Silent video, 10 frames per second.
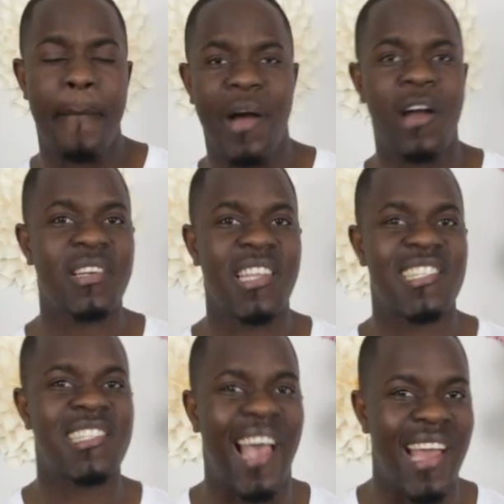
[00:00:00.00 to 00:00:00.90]
about
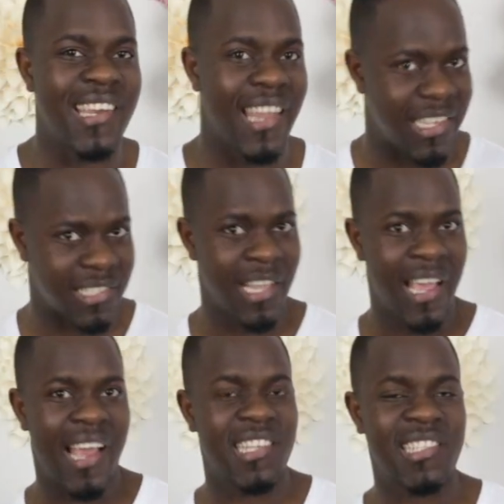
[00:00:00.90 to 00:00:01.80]
this sadness.
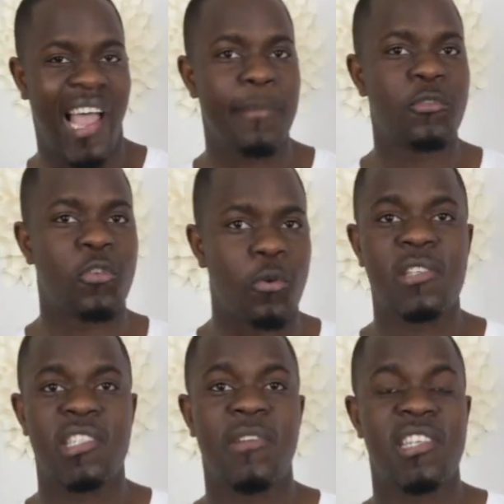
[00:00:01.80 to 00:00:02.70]
It's time to
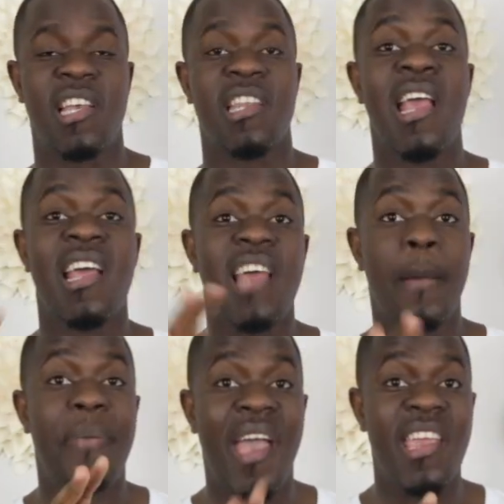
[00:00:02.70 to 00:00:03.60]
positive. Listen,
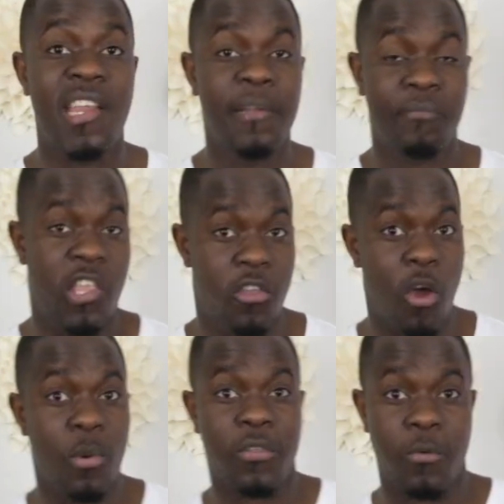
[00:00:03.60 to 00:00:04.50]
that pain that you're
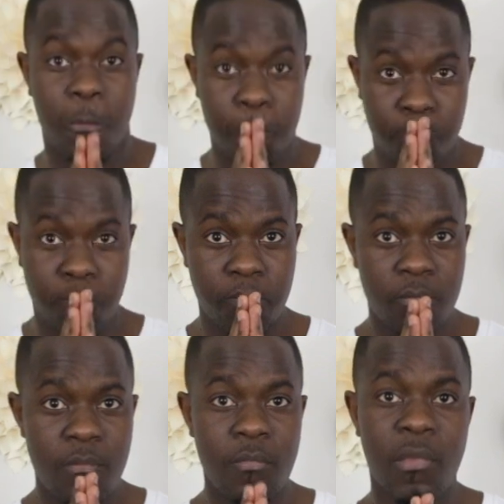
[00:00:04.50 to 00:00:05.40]
going through,
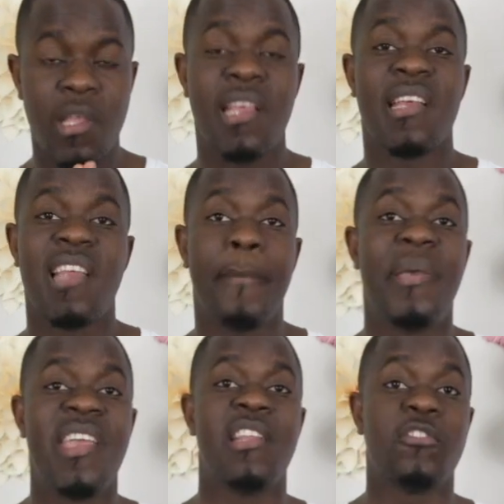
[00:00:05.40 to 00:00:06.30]

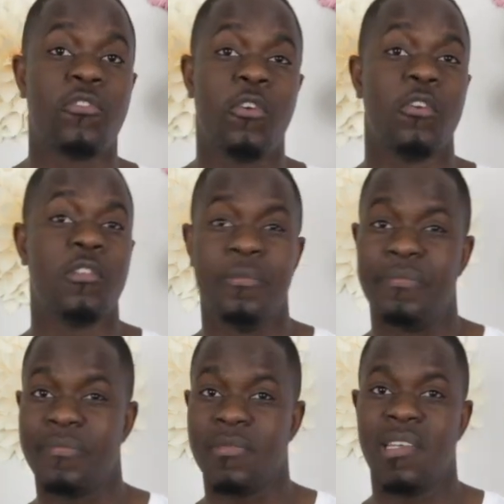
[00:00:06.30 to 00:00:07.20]
that pain is good.
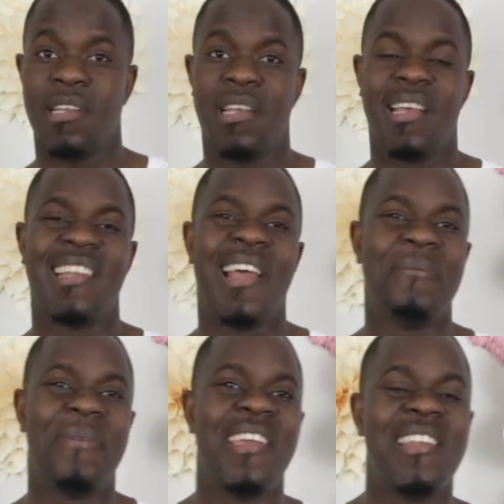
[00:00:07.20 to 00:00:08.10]

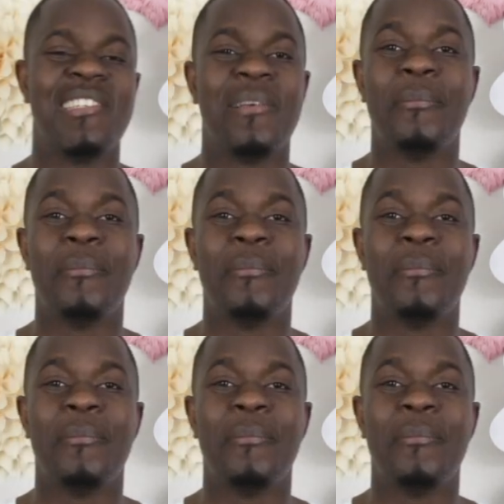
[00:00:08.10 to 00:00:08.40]
That pain is